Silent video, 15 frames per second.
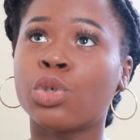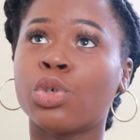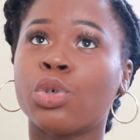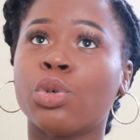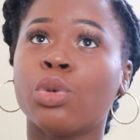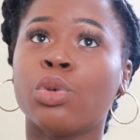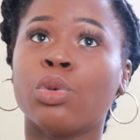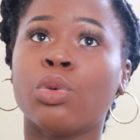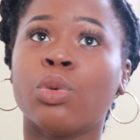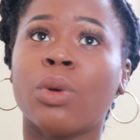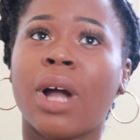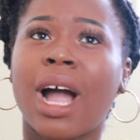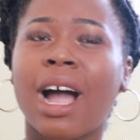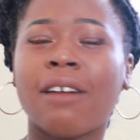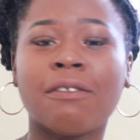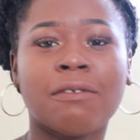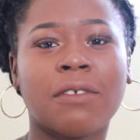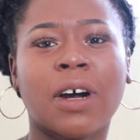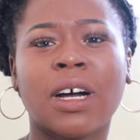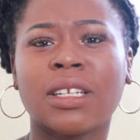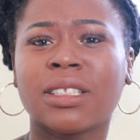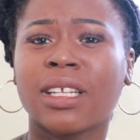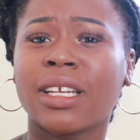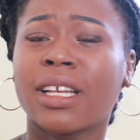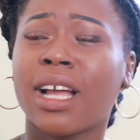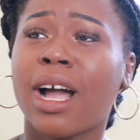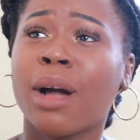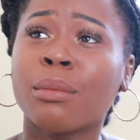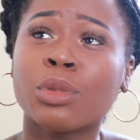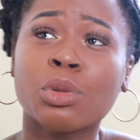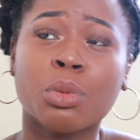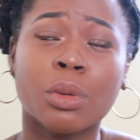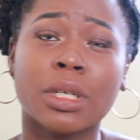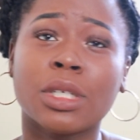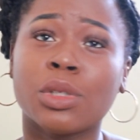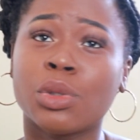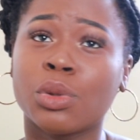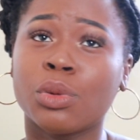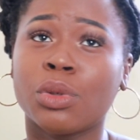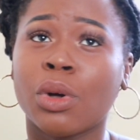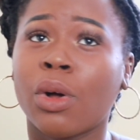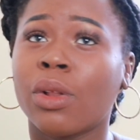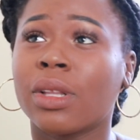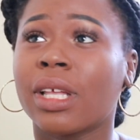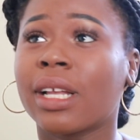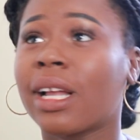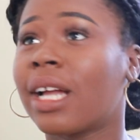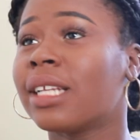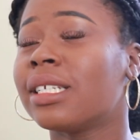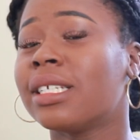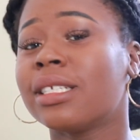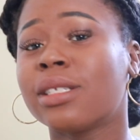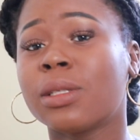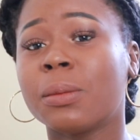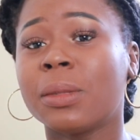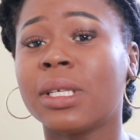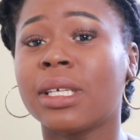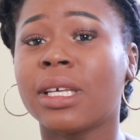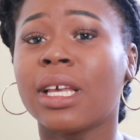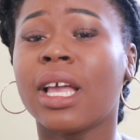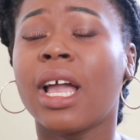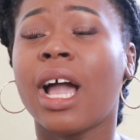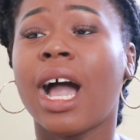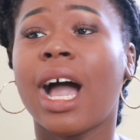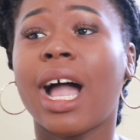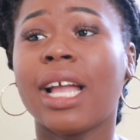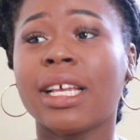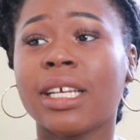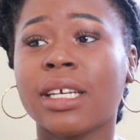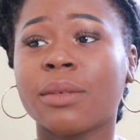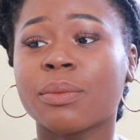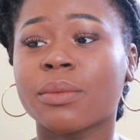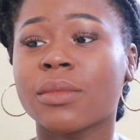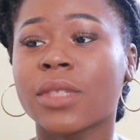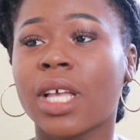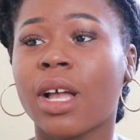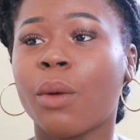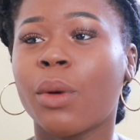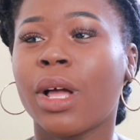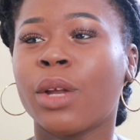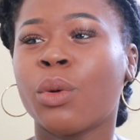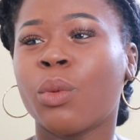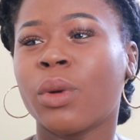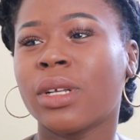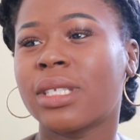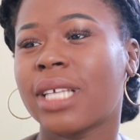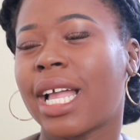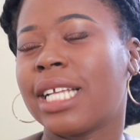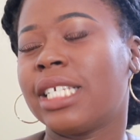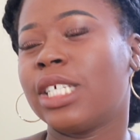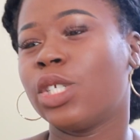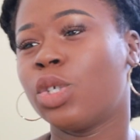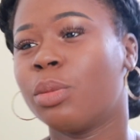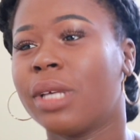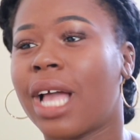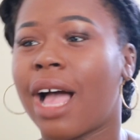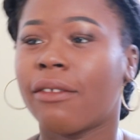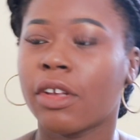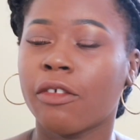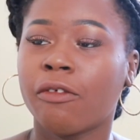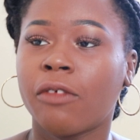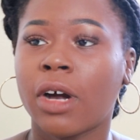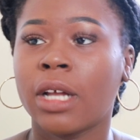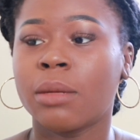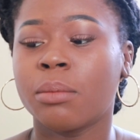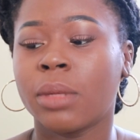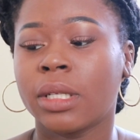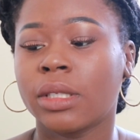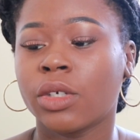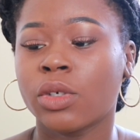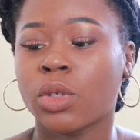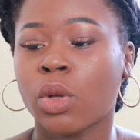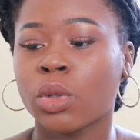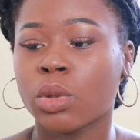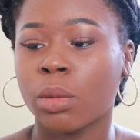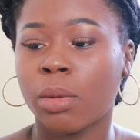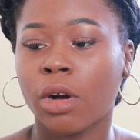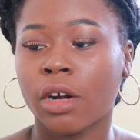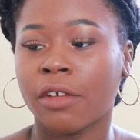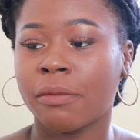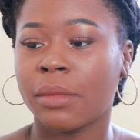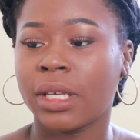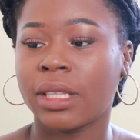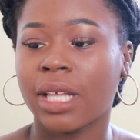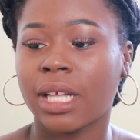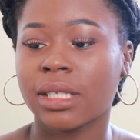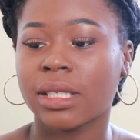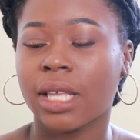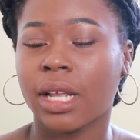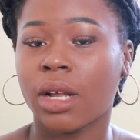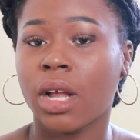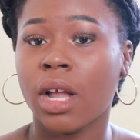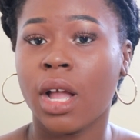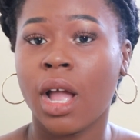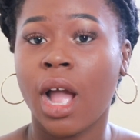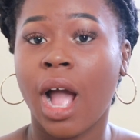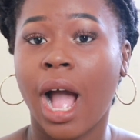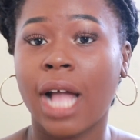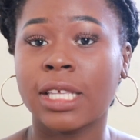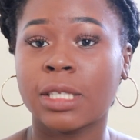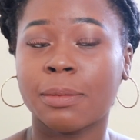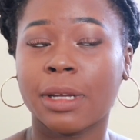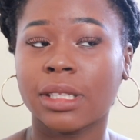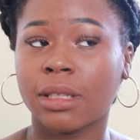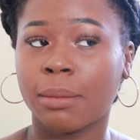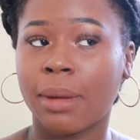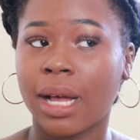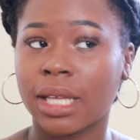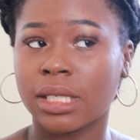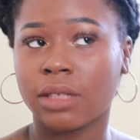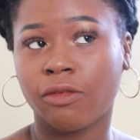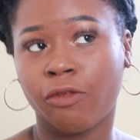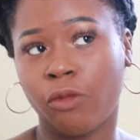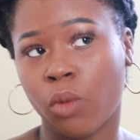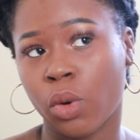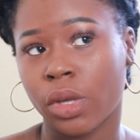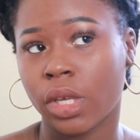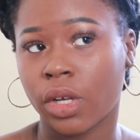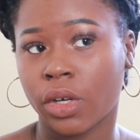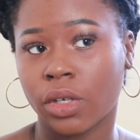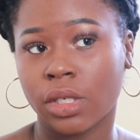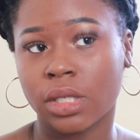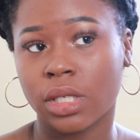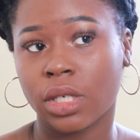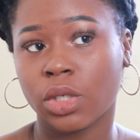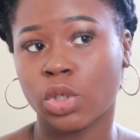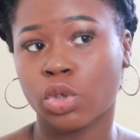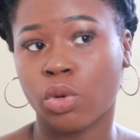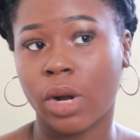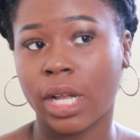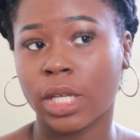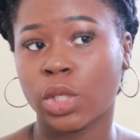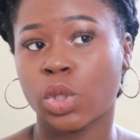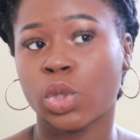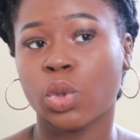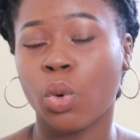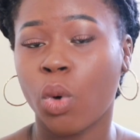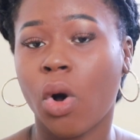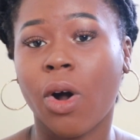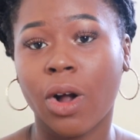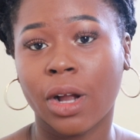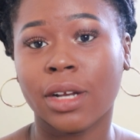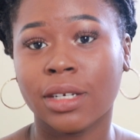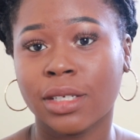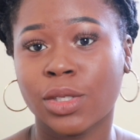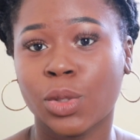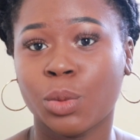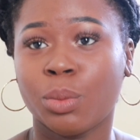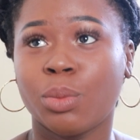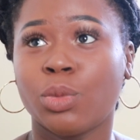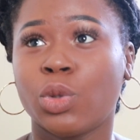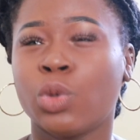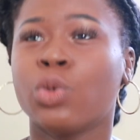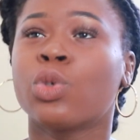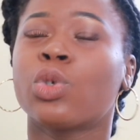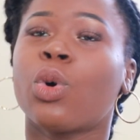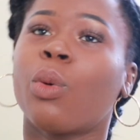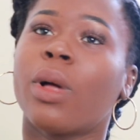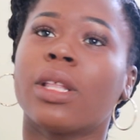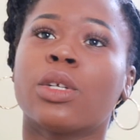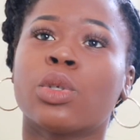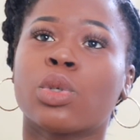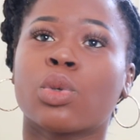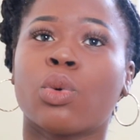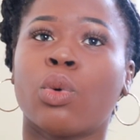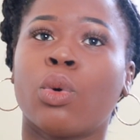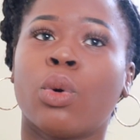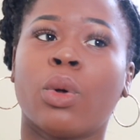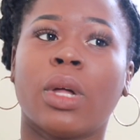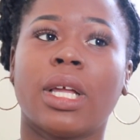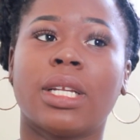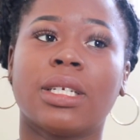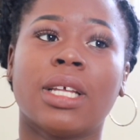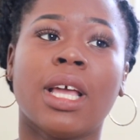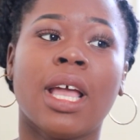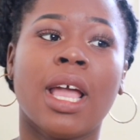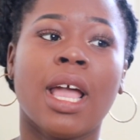to have fun. Like I'm 22, y'all. Like I need to be, I don't want to say I need to be having fun, but there's also a part of me that's like, I spent the past 4 years trying so hard to do so well in school, and